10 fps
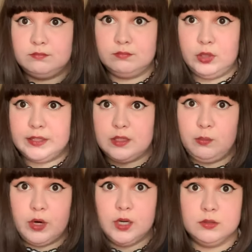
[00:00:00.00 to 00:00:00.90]
put it
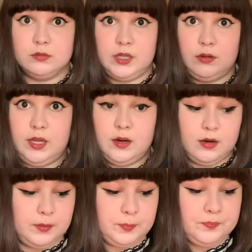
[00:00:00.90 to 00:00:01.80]
somewhere down here
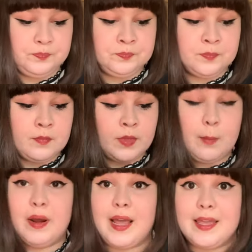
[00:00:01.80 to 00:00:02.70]

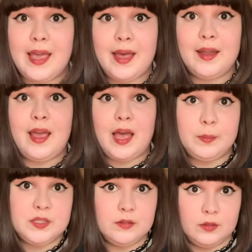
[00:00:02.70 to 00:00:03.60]
but I can
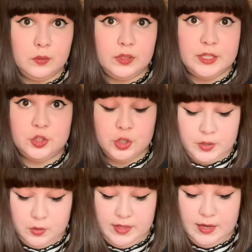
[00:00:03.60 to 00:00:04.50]
absolutely show
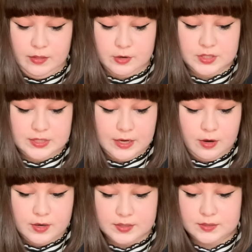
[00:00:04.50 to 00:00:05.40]
you the other
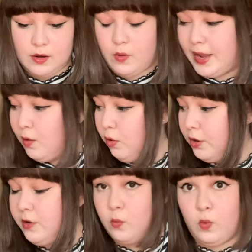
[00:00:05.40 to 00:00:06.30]
stickers. So I
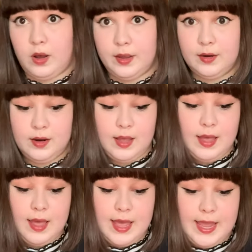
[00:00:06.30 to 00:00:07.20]
ordered one
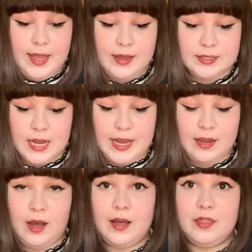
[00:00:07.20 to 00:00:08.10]
and I
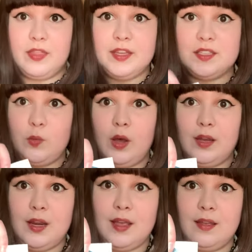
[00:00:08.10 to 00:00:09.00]
got this one
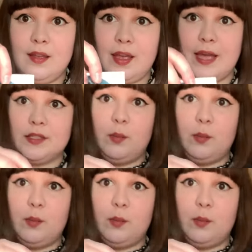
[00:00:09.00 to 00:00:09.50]
as a